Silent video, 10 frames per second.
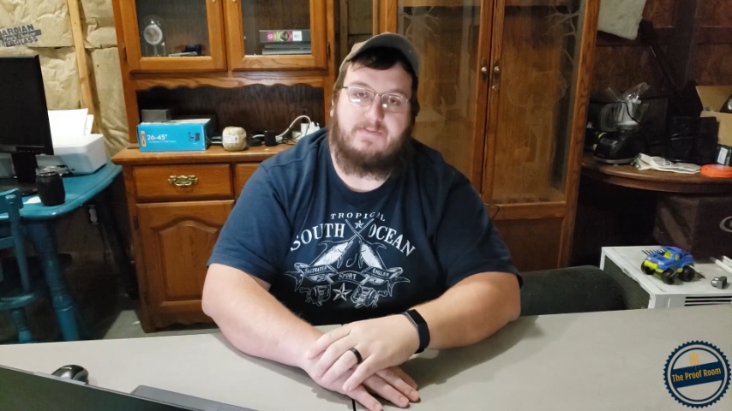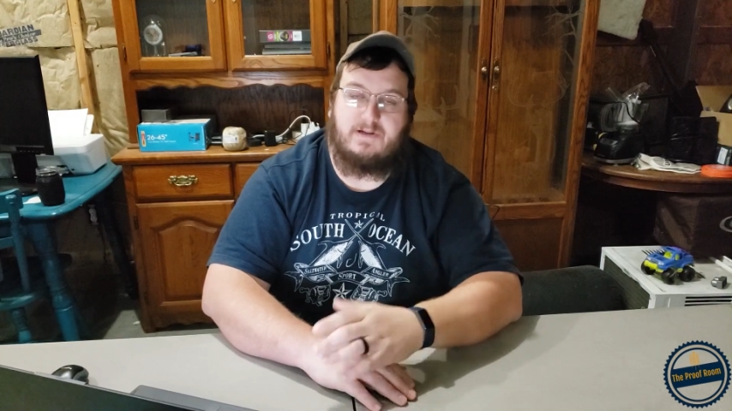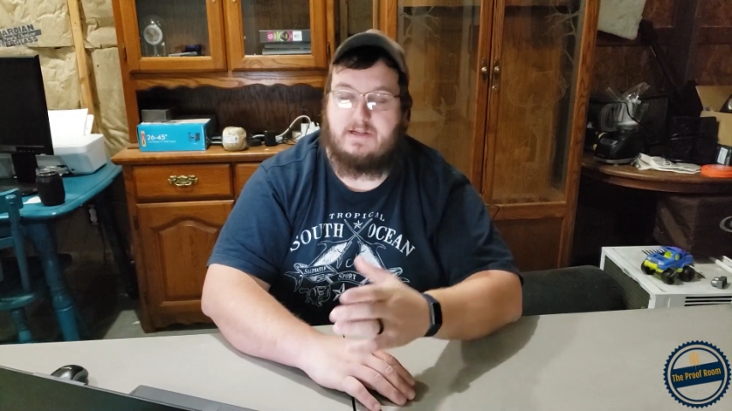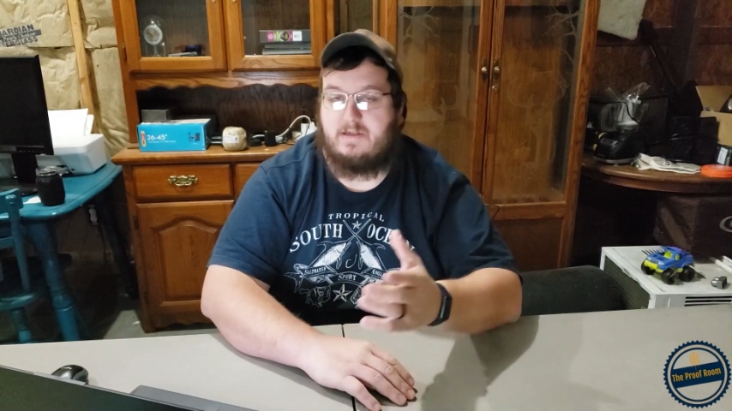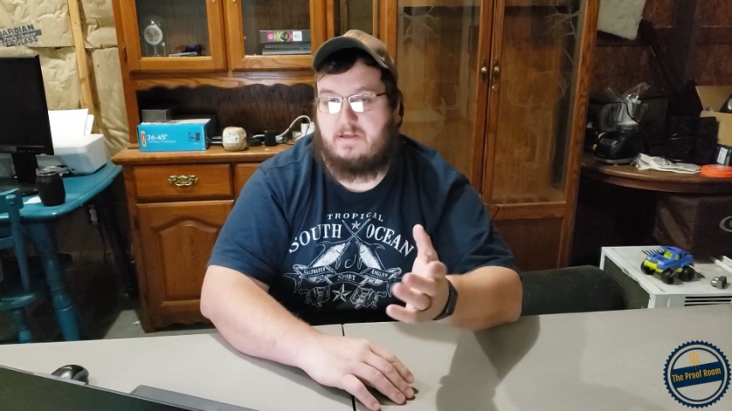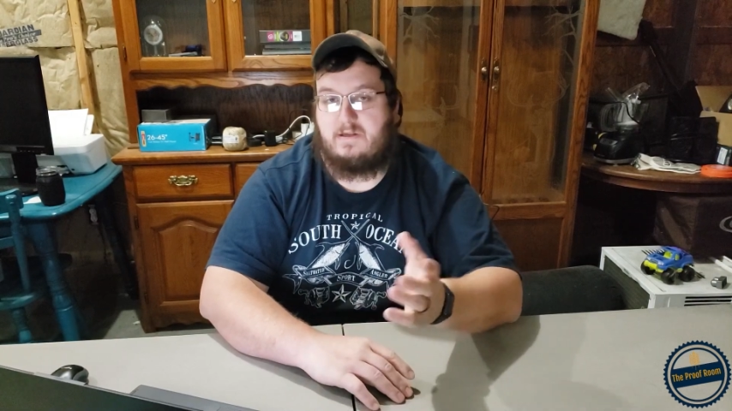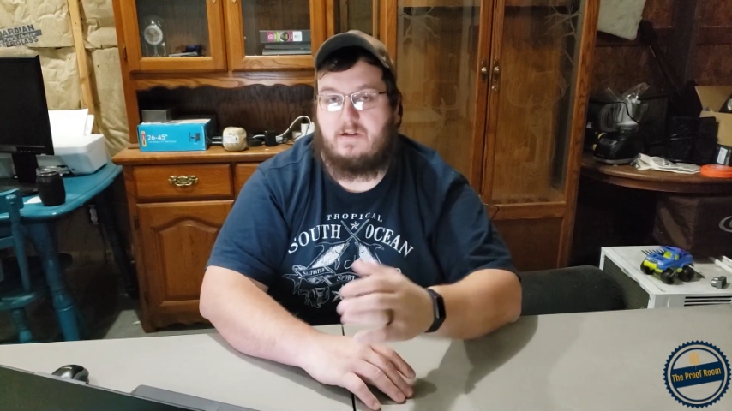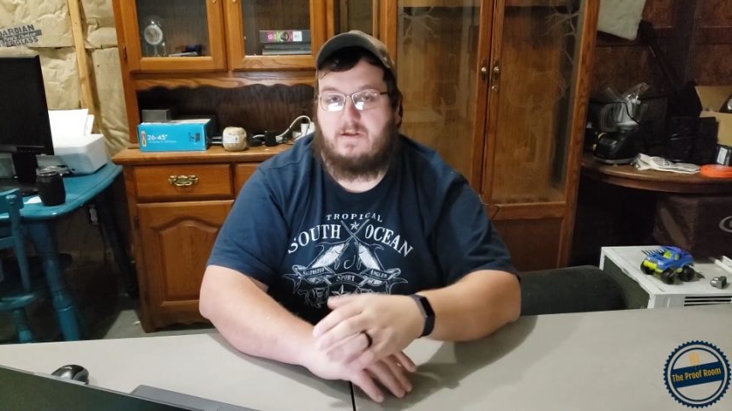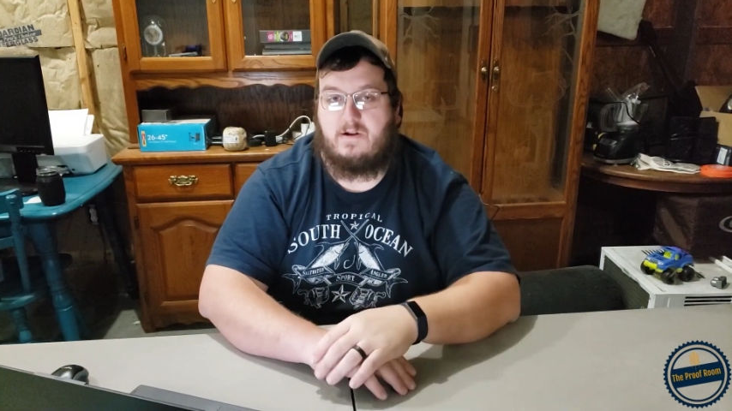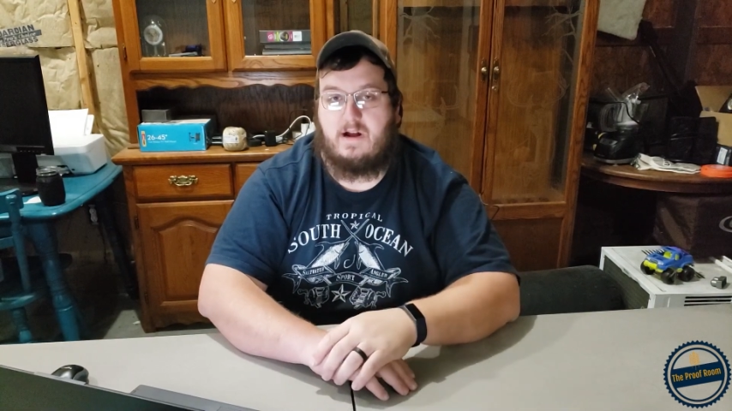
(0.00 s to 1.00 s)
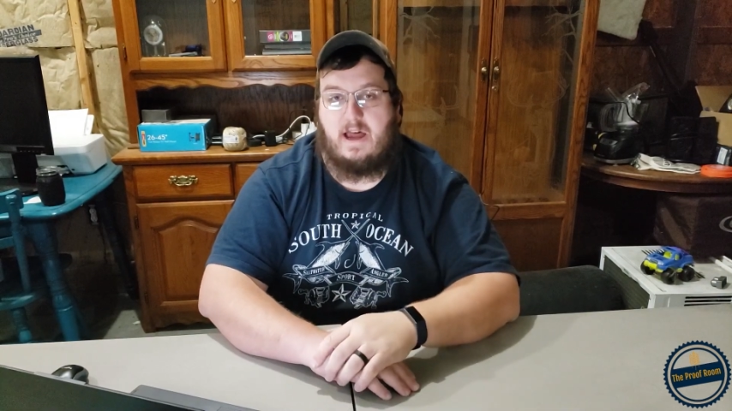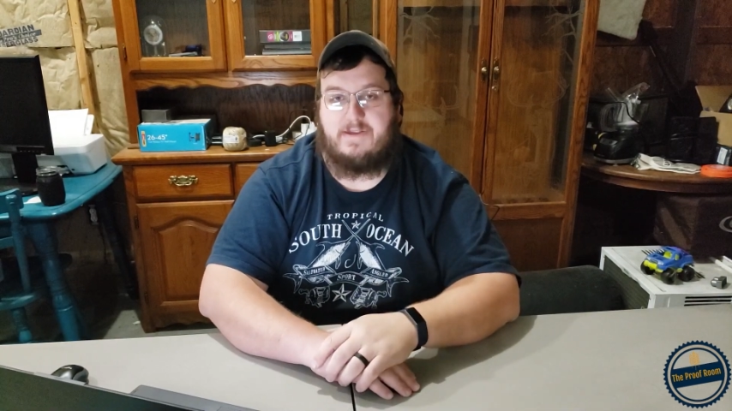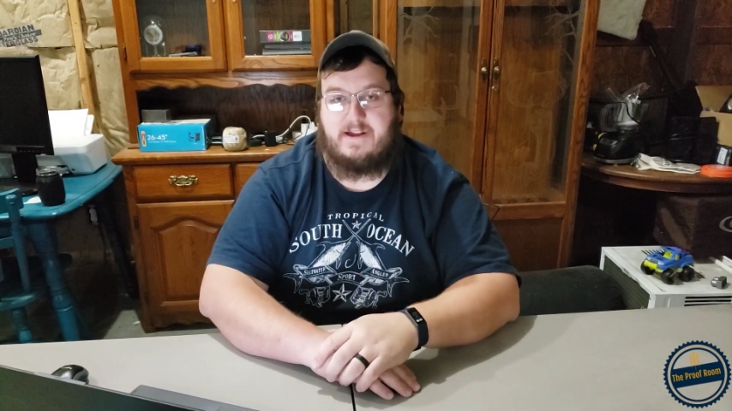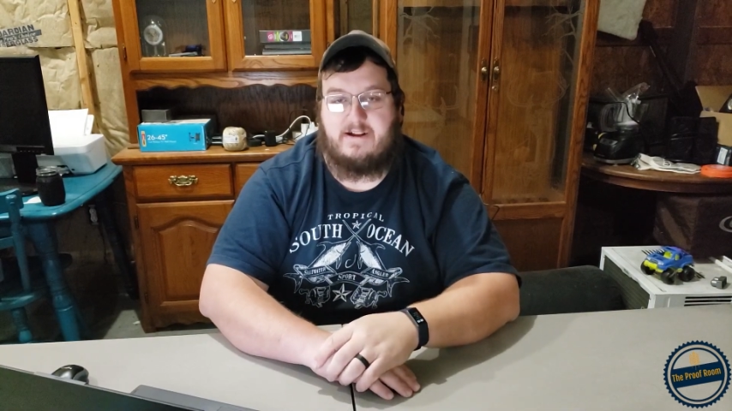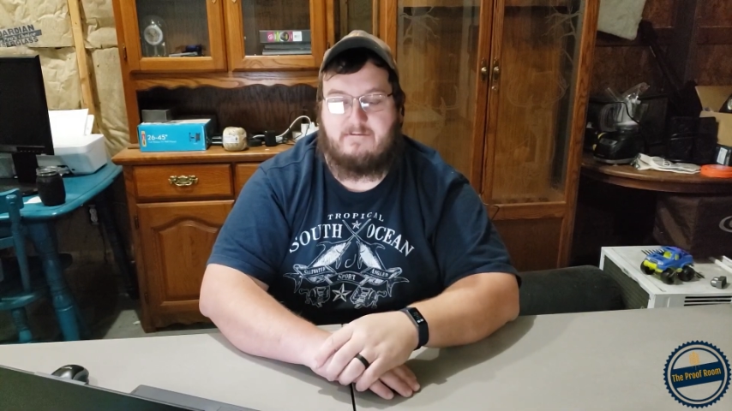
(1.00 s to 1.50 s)
but they're, they're
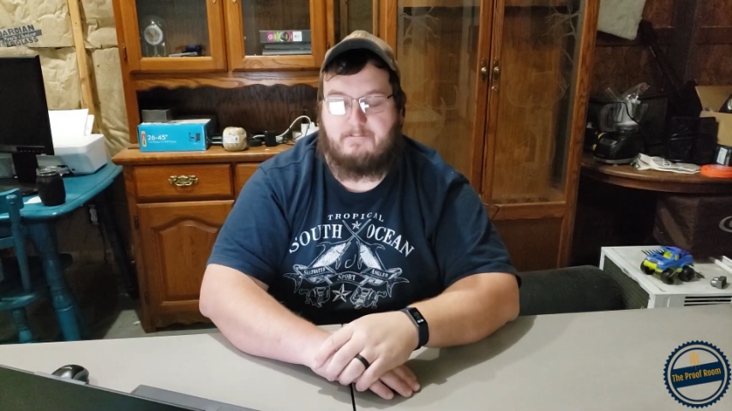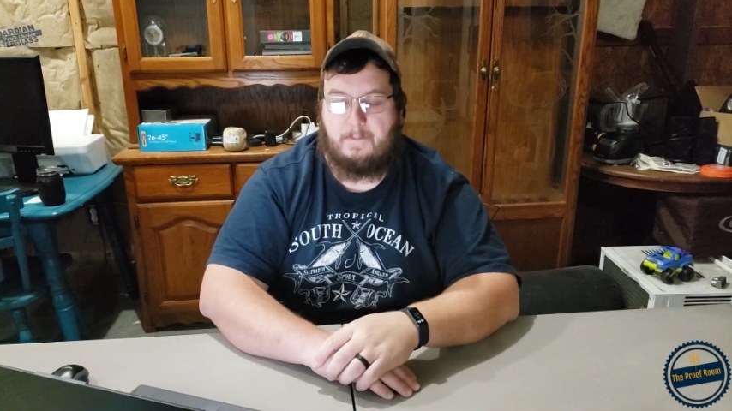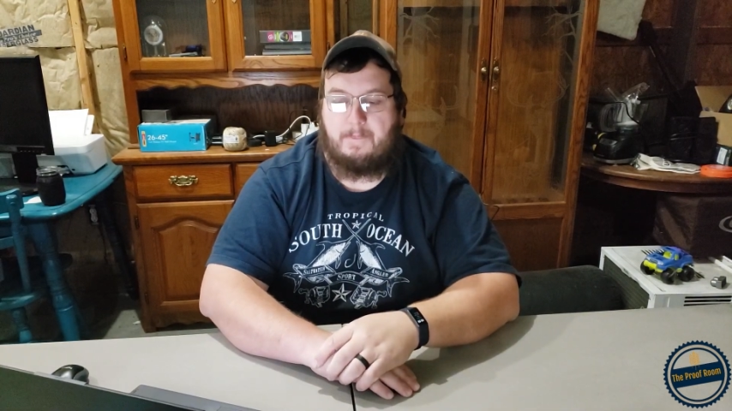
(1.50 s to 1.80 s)
out there.